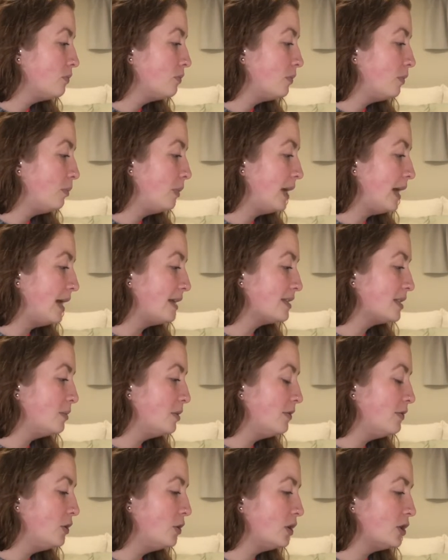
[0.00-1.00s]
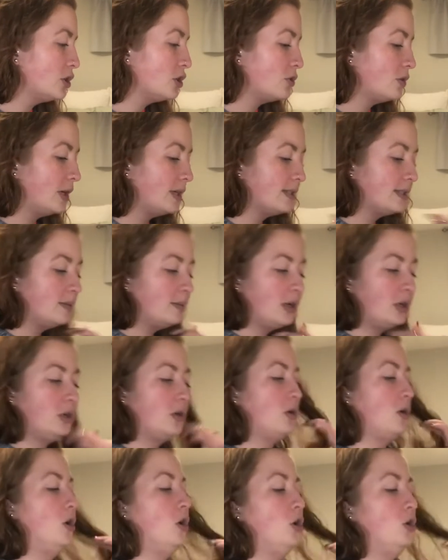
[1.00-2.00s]
But yeah, some of you are stressed about your
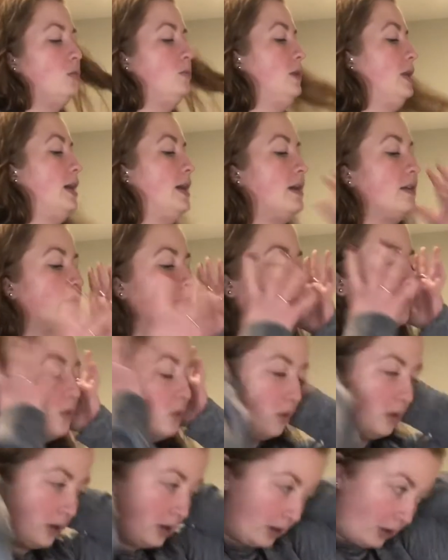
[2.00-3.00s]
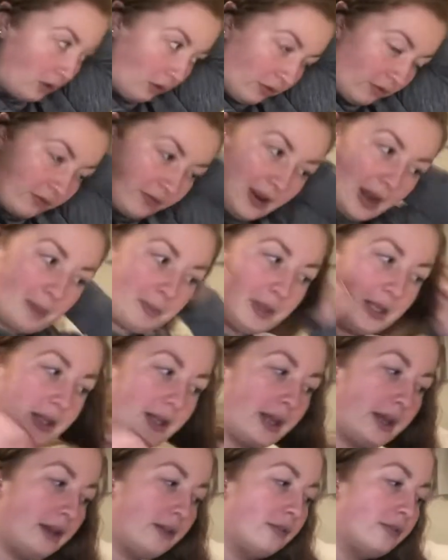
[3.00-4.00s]
home life or your family
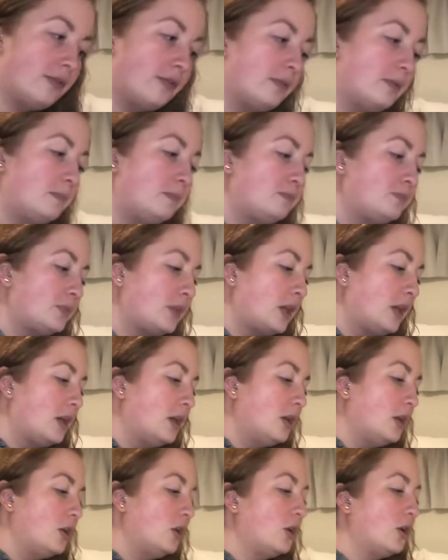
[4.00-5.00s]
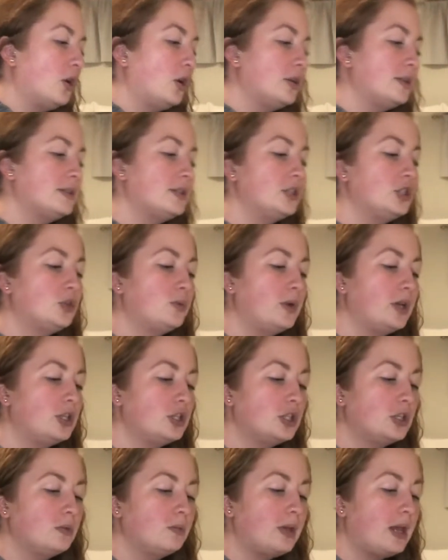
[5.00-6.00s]
life. Current
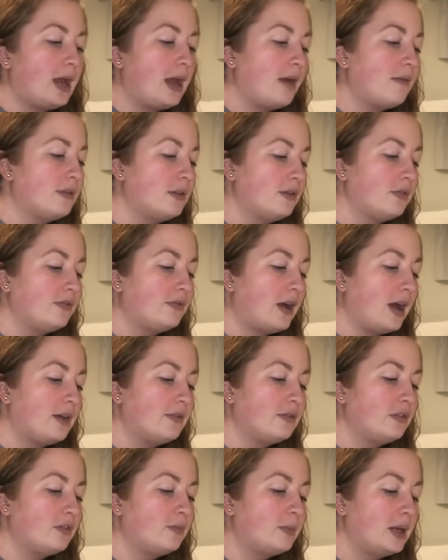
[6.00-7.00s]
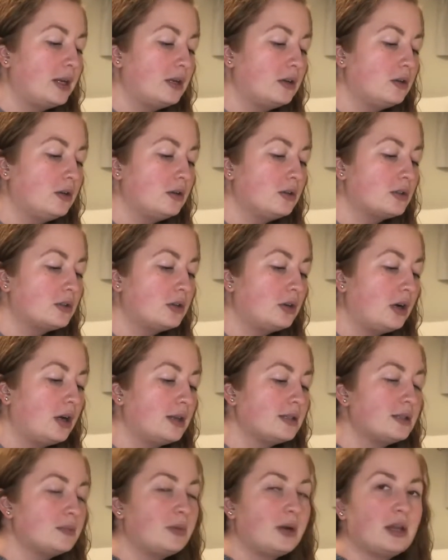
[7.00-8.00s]
situation, we have the Five of Pentacles
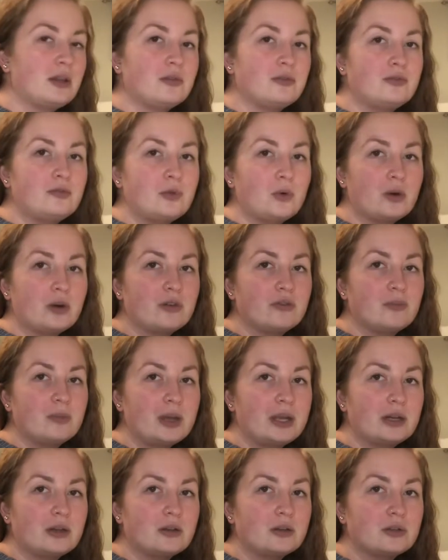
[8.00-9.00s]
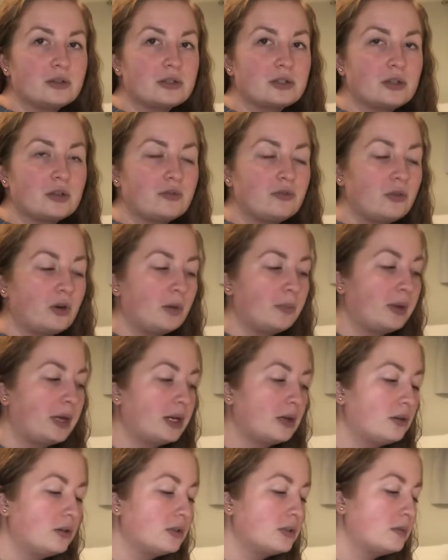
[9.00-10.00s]
crossed by the Four of Pentacles. So the Four of
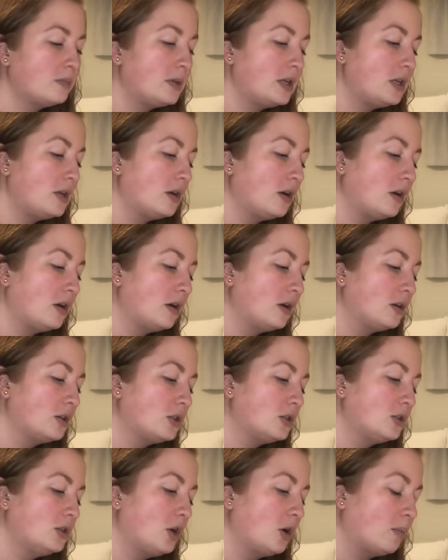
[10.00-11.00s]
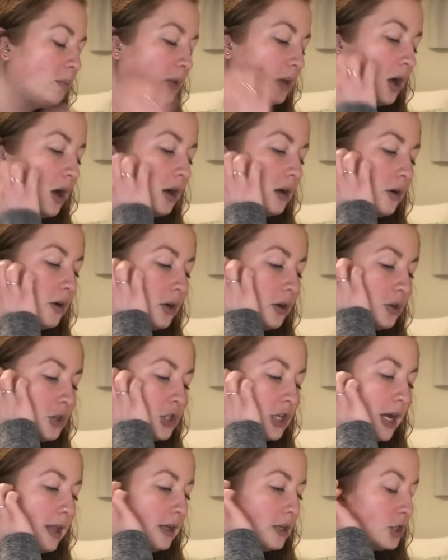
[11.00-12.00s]
Pentacles would be your block or your
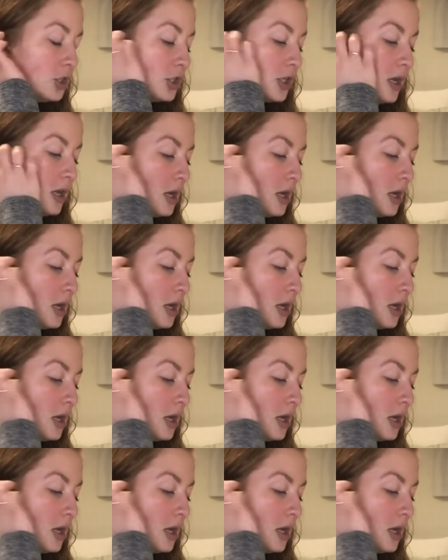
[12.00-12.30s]
challenge.